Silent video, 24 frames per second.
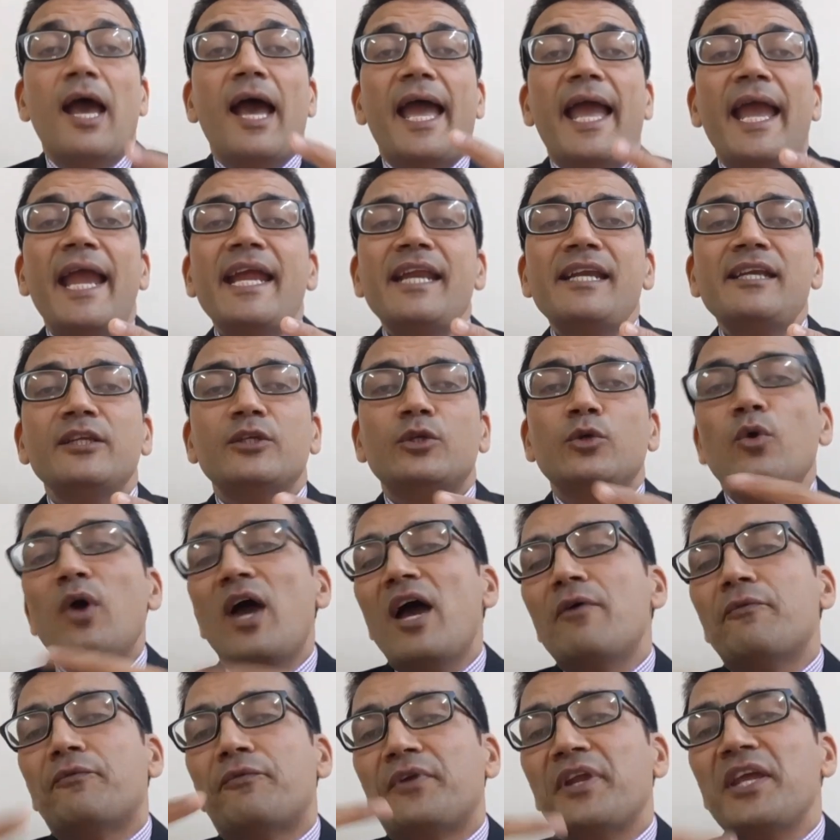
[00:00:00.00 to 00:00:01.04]
And you
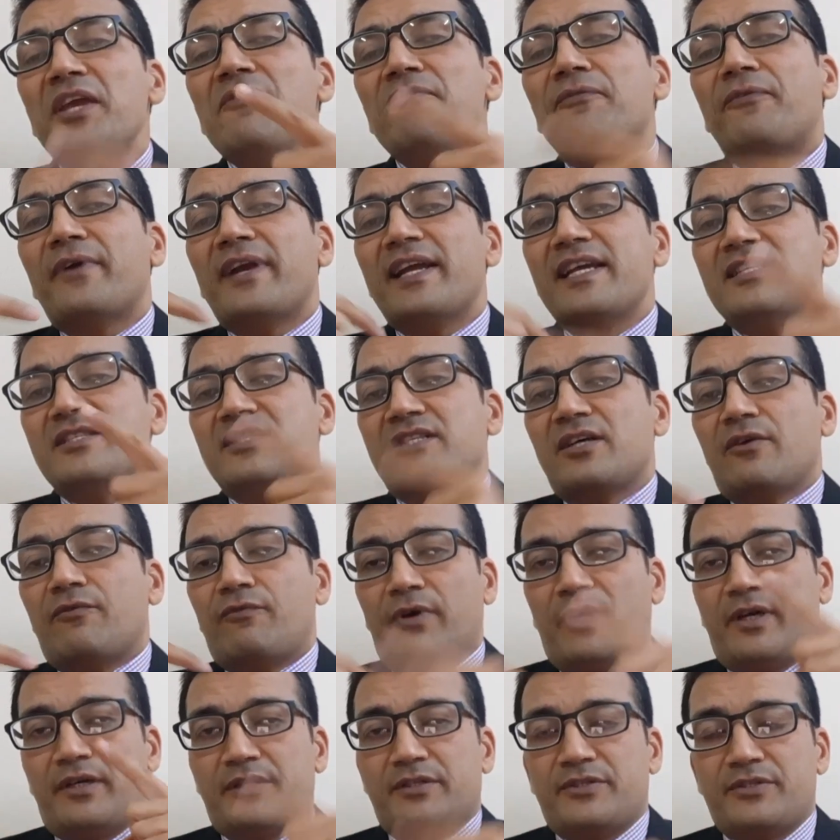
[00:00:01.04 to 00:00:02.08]
have rephrased the
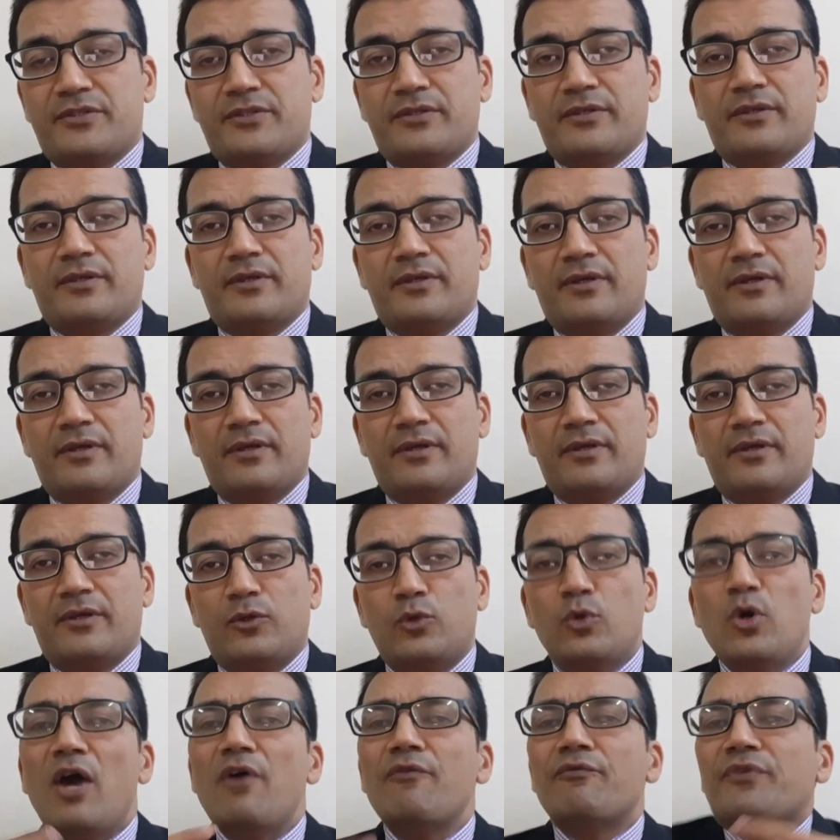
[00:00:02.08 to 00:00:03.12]
words.
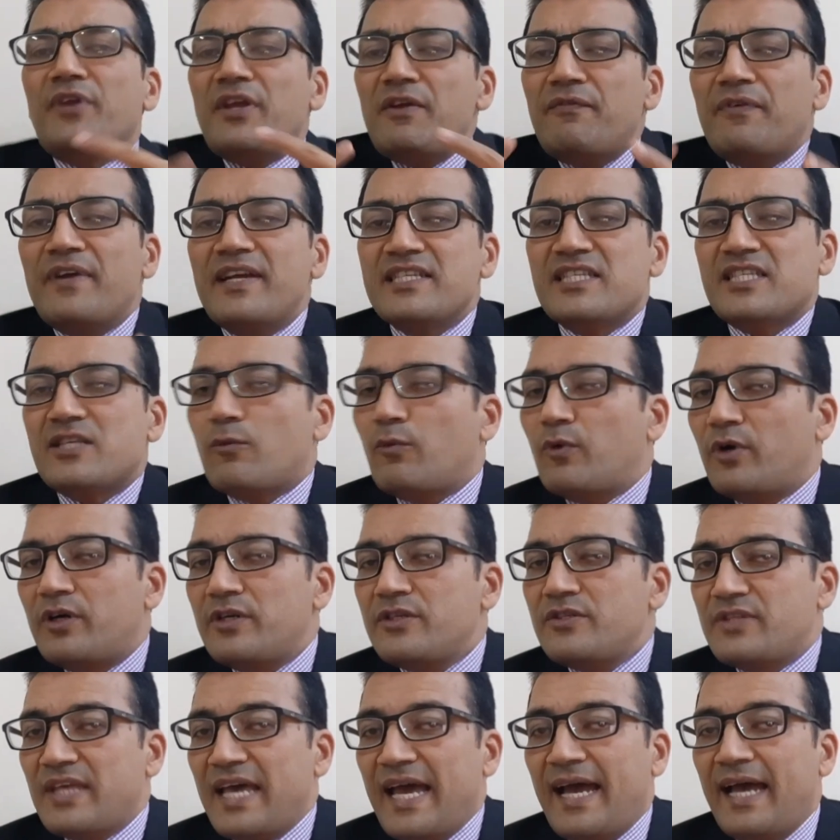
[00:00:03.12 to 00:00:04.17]
You have rephrased the
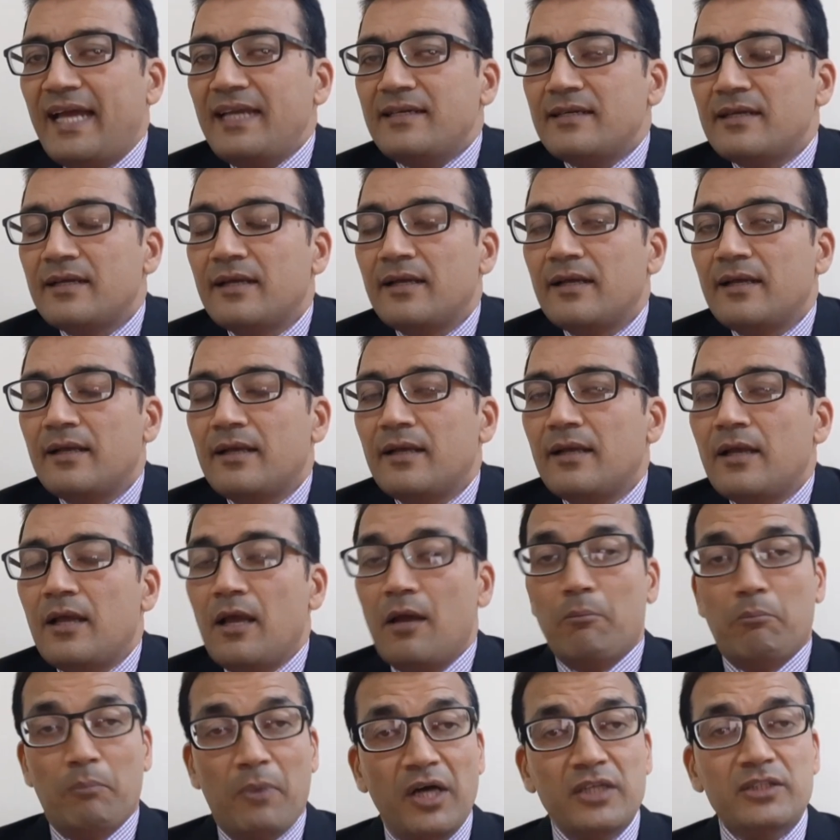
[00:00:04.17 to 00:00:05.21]
words that,
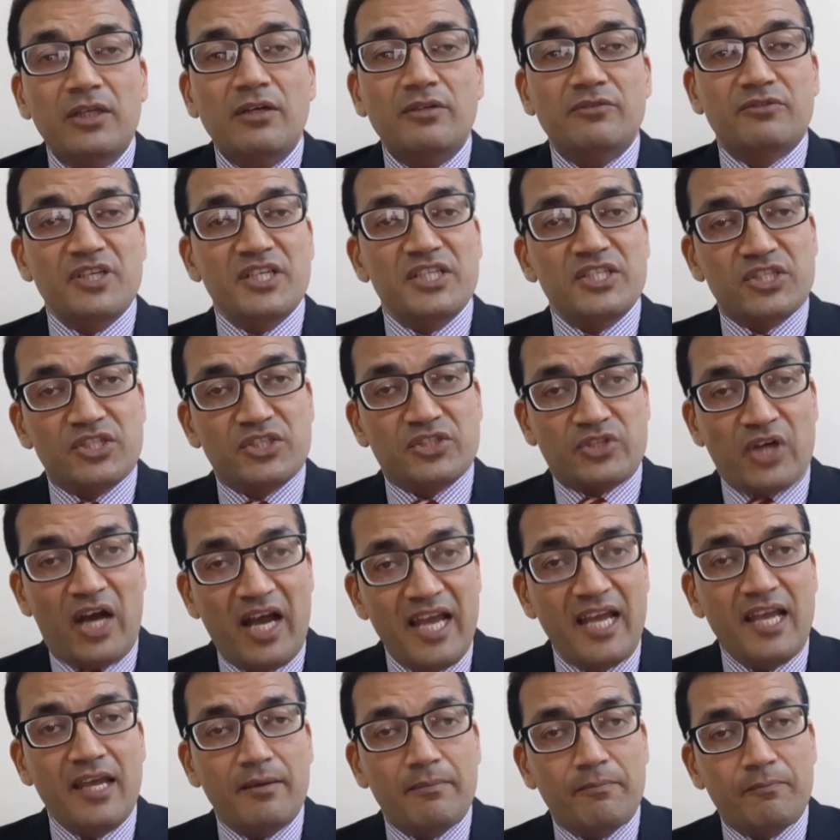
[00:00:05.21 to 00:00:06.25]
mother, this
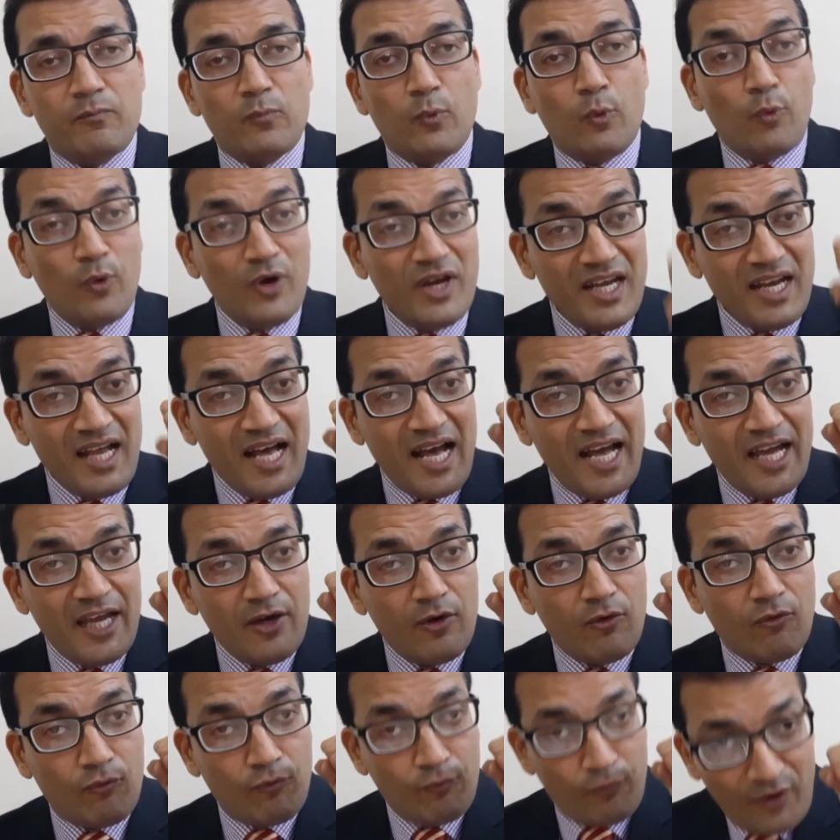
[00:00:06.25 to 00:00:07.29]
time will I
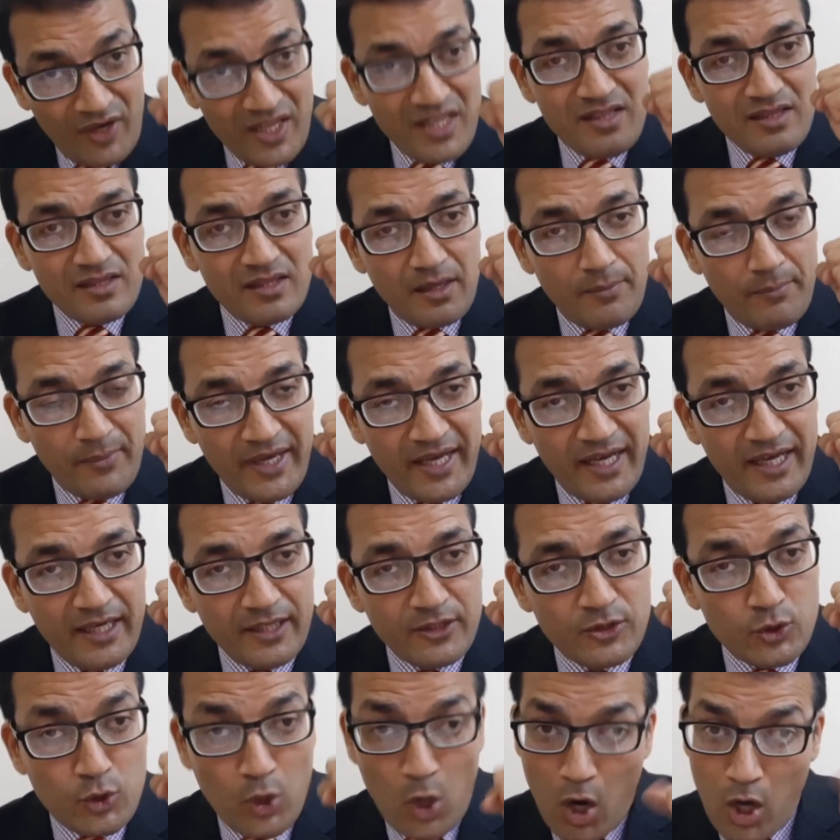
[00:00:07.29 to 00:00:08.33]
win the
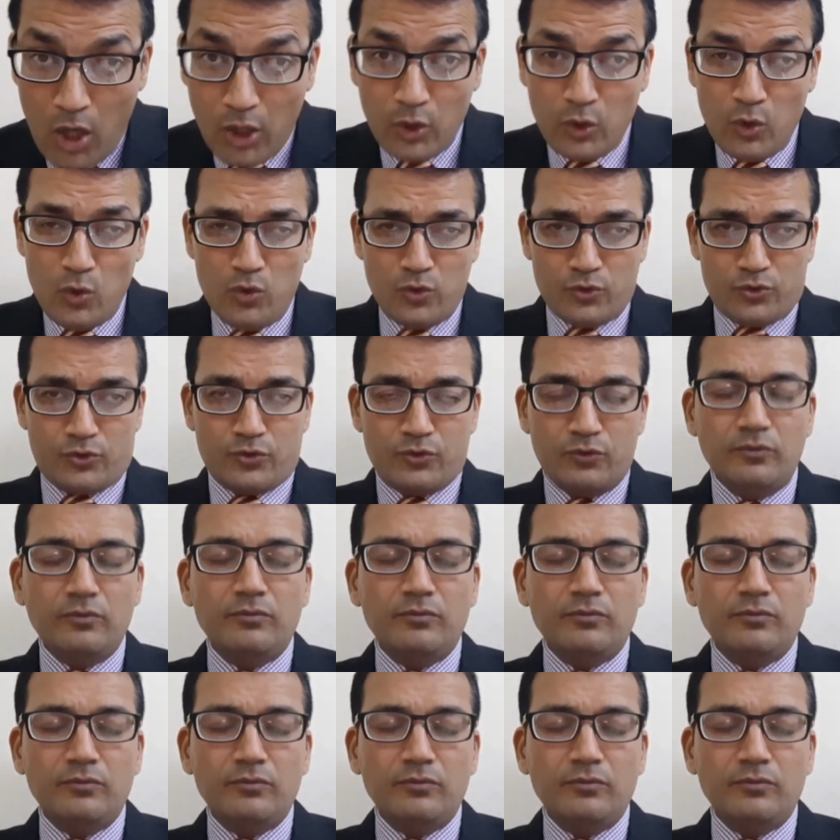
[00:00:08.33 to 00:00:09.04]
match or lose?